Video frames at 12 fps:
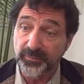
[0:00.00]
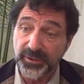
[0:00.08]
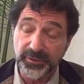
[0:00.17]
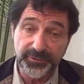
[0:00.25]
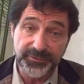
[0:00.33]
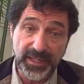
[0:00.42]

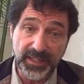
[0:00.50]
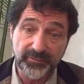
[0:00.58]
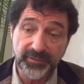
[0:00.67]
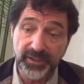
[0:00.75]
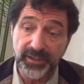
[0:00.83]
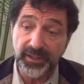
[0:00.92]
Peter
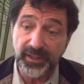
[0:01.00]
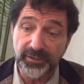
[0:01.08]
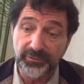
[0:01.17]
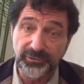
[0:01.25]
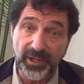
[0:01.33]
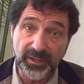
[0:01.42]
Salovey
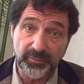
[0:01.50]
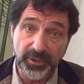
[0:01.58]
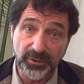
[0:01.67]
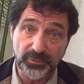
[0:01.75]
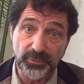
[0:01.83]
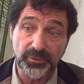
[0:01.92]
and Jack
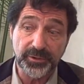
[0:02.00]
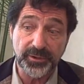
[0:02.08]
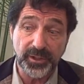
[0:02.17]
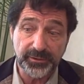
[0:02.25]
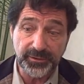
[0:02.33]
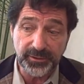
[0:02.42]
Muir wrote in
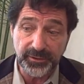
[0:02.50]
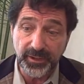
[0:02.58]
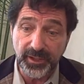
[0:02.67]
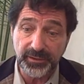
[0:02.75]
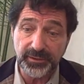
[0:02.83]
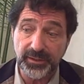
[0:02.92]

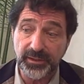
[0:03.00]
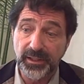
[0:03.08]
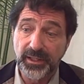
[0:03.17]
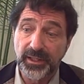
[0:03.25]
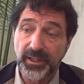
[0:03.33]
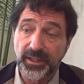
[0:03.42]
1990
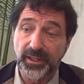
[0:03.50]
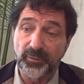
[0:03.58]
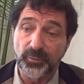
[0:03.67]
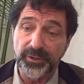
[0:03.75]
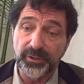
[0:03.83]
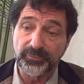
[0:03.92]

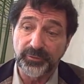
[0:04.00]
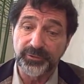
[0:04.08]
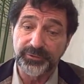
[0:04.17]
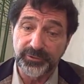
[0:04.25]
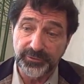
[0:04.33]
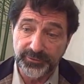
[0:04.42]
when they
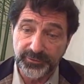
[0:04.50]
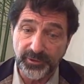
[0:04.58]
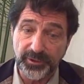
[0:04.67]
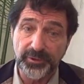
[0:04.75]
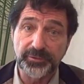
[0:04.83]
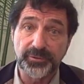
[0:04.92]
first
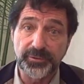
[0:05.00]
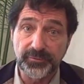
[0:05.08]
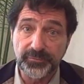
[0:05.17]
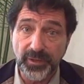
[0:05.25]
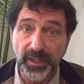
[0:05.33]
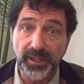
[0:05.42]
started to
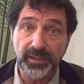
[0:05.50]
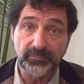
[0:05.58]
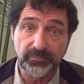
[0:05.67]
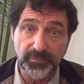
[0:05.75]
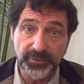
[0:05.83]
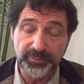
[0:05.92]

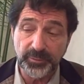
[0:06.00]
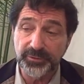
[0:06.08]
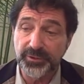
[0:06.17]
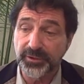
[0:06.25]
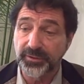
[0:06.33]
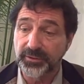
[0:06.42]
define this
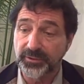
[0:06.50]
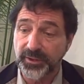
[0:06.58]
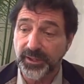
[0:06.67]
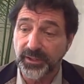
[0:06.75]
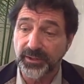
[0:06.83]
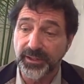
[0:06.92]
particular
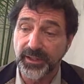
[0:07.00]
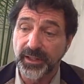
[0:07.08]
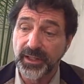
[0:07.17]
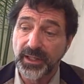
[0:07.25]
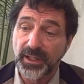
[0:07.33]
area.